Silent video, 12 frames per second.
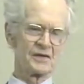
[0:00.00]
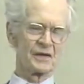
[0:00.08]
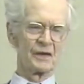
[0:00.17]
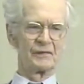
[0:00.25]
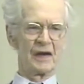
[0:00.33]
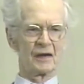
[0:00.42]
a
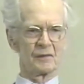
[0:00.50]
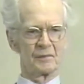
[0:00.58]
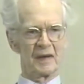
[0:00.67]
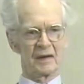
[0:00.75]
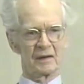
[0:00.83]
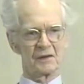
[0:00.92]

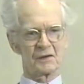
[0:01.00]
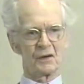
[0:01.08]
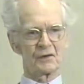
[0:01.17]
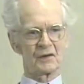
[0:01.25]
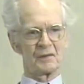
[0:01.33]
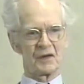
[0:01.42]
developmentalist
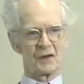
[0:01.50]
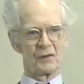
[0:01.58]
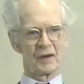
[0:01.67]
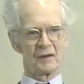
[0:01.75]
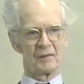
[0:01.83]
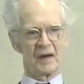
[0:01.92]
ought to be
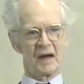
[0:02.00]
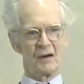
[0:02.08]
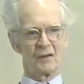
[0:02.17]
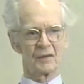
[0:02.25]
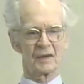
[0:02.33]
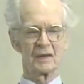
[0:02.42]
doing it by
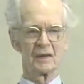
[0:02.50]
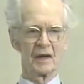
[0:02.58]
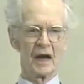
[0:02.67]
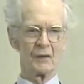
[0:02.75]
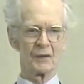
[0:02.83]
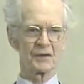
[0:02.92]
how,
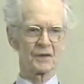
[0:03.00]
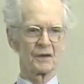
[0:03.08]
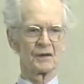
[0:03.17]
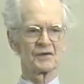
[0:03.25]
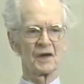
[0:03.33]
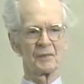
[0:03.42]
how it
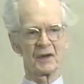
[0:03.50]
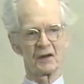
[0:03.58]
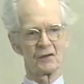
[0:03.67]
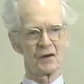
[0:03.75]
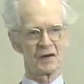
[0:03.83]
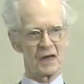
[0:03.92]
turns up in
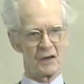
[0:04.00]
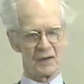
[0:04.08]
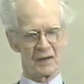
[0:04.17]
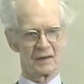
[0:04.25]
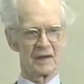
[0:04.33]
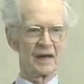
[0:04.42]
an
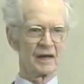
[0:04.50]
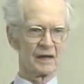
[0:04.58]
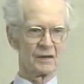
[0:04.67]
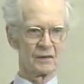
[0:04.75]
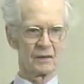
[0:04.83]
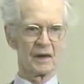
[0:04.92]
ordinary
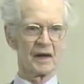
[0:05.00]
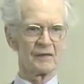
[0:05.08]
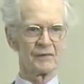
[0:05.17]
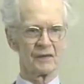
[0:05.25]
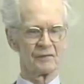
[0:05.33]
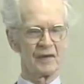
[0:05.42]
daily
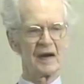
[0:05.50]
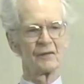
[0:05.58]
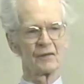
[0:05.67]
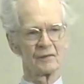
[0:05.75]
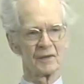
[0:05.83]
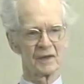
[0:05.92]
life
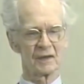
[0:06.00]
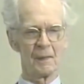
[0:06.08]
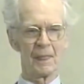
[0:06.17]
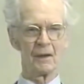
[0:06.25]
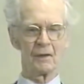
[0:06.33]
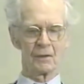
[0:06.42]
environment,
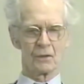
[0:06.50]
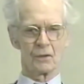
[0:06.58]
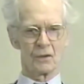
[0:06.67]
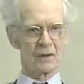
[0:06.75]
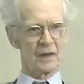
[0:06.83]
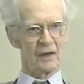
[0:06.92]

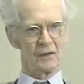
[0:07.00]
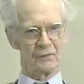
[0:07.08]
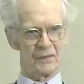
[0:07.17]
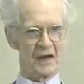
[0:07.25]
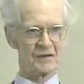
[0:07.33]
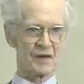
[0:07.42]
or how
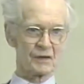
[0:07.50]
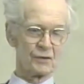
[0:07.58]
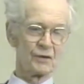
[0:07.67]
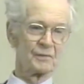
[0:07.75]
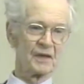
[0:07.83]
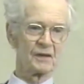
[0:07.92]
fast it
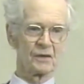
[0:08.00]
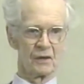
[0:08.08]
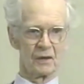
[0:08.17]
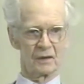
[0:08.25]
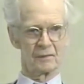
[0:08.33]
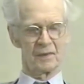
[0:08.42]
could be
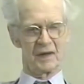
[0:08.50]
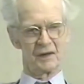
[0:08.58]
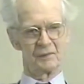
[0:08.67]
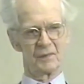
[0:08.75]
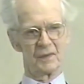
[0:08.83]
taught by